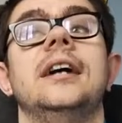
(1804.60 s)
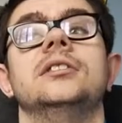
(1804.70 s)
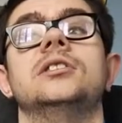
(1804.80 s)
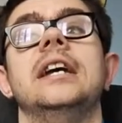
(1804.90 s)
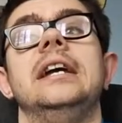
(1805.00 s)

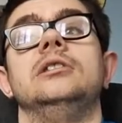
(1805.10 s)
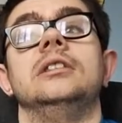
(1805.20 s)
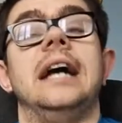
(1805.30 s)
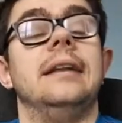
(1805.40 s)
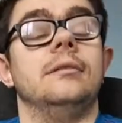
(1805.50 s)
stage
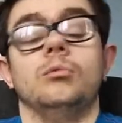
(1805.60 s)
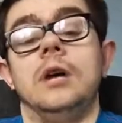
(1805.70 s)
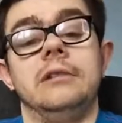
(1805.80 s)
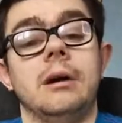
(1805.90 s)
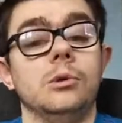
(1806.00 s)
again
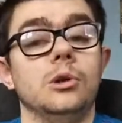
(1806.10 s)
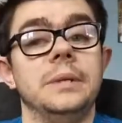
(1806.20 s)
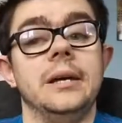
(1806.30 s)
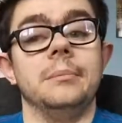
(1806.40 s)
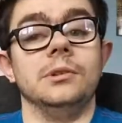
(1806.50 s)
where I will
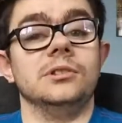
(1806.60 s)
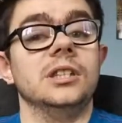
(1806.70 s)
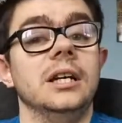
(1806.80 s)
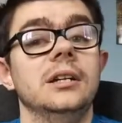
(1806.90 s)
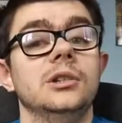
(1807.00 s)
be able
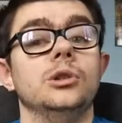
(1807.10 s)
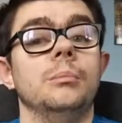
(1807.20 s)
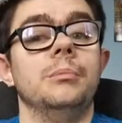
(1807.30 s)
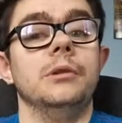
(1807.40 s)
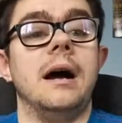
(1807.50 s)
to
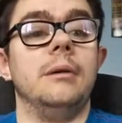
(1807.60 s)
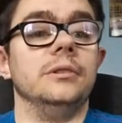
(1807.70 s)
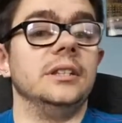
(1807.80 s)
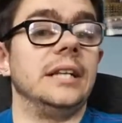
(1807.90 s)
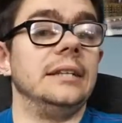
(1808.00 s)
jump
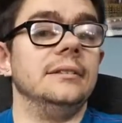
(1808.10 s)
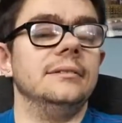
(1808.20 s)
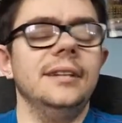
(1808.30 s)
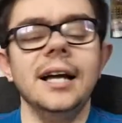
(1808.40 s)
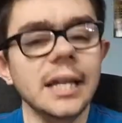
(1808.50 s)
around again,
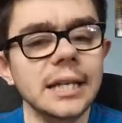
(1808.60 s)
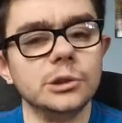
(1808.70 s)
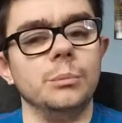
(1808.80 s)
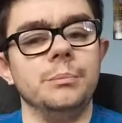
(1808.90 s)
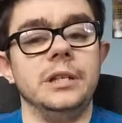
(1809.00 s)
and I
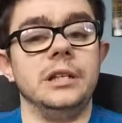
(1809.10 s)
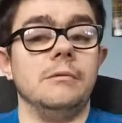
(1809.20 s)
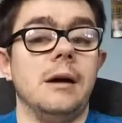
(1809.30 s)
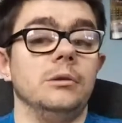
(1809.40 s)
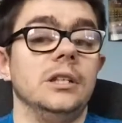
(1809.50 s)
like jumping
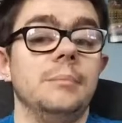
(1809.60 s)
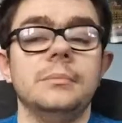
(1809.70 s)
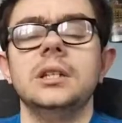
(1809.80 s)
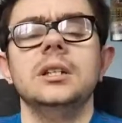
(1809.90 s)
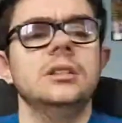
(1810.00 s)
around.
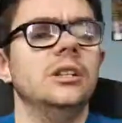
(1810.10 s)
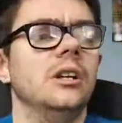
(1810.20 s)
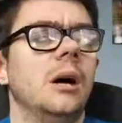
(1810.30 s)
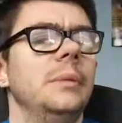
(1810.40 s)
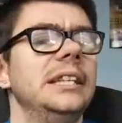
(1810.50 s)
I'm
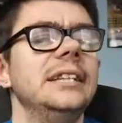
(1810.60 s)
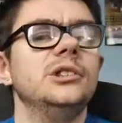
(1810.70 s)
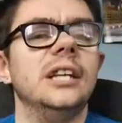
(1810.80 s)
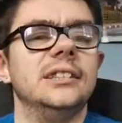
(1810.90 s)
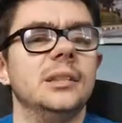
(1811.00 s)
an
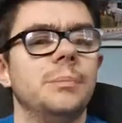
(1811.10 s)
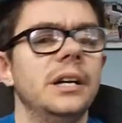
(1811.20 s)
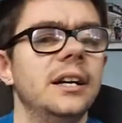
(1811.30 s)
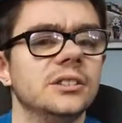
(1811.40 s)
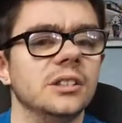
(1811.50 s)
energetic
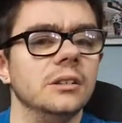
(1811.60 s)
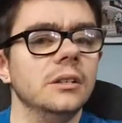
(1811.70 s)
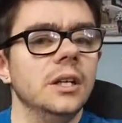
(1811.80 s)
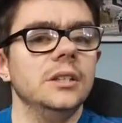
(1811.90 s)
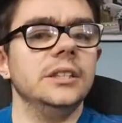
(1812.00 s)
person.
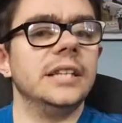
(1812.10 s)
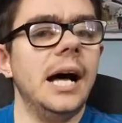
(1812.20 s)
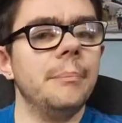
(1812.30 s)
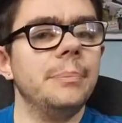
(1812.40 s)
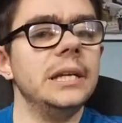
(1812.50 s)
You
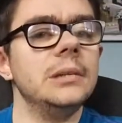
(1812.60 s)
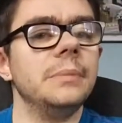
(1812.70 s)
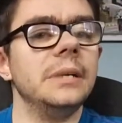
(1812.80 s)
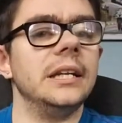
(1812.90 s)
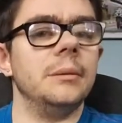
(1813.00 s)
can't beat
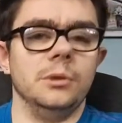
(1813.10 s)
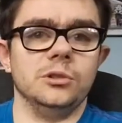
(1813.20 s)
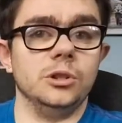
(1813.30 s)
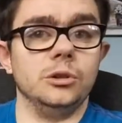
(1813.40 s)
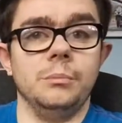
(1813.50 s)
being able
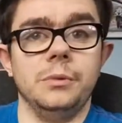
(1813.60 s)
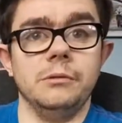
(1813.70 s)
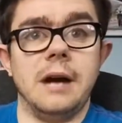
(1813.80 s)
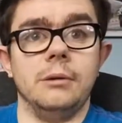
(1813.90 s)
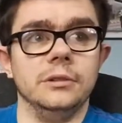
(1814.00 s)
to jump
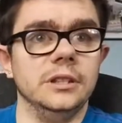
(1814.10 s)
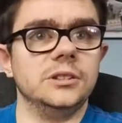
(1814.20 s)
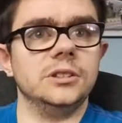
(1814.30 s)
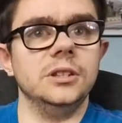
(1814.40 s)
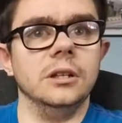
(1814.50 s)
around.
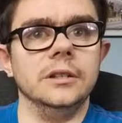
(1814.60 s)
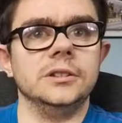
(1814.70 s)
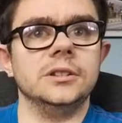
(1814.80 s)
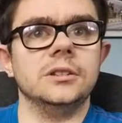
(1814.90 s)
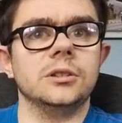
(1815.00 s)
It's
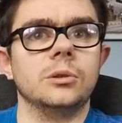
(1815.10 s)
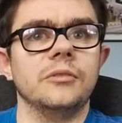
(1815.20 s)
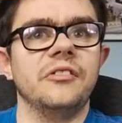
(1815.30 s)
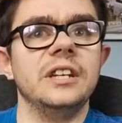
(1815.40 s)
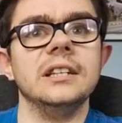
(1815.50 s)
a good
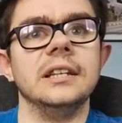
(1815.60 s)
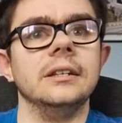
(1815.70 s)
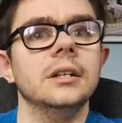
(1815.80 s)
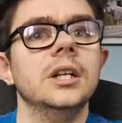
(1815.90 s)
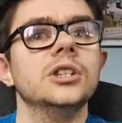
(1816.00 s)

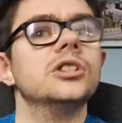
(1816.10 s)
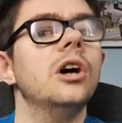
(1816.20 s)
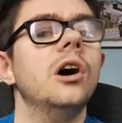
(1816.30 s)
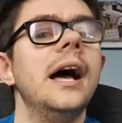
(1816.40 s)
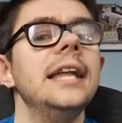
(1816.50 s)
feeling.
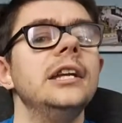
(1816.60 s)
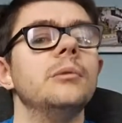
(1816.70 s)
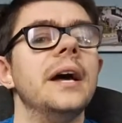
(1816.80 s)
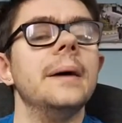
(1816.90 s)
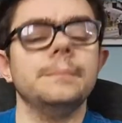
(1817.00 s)
So
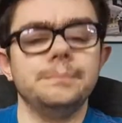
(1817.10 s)
anyway,